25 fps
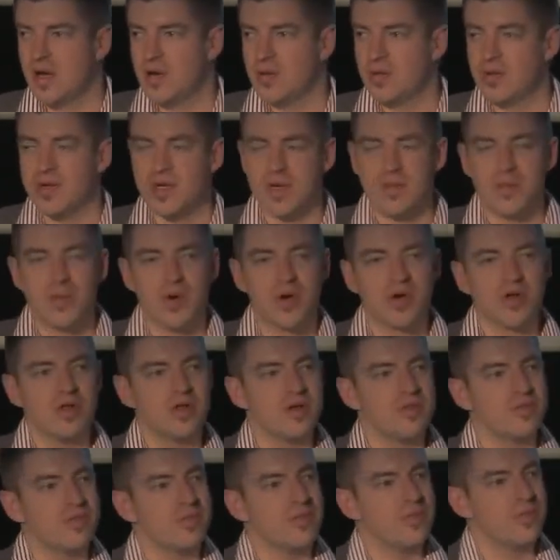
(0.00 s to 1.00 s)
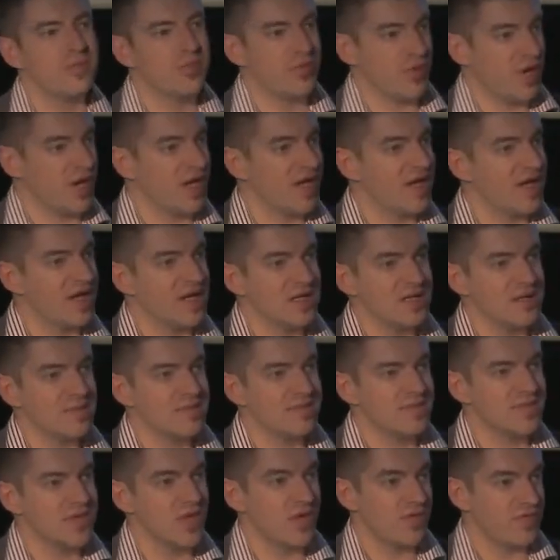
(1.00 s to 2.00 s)
Would a burglar break in?
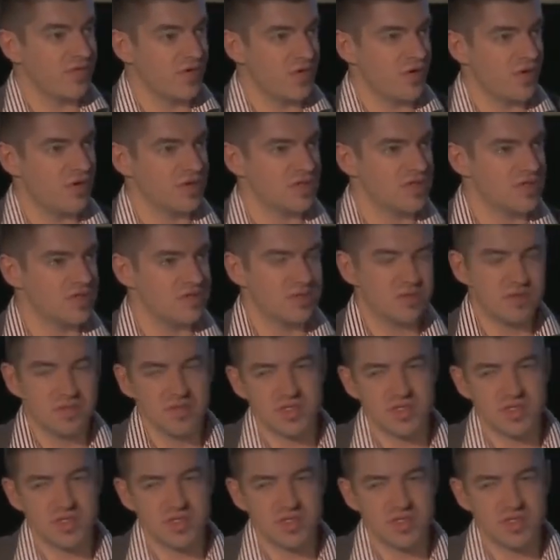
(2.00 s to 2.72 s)
Of course.